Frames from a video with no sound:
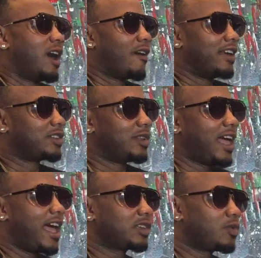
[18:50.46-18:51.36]
All right, so
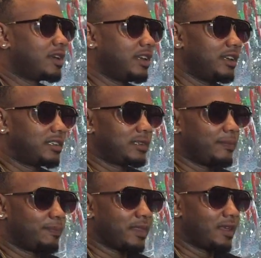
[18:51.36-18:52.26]
last one is,
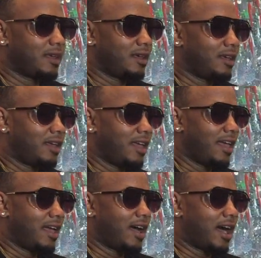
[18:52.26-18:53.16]

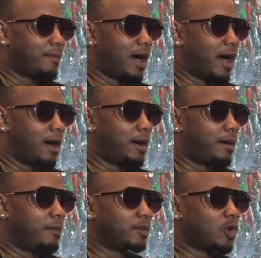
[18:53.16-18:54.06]
I'm
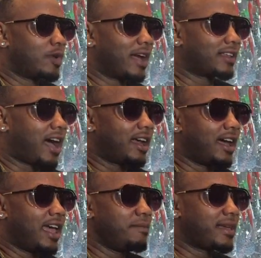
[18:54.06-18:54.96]
gonna throw one out.
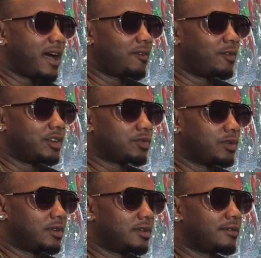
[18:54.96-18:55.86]
I hate make out on this one.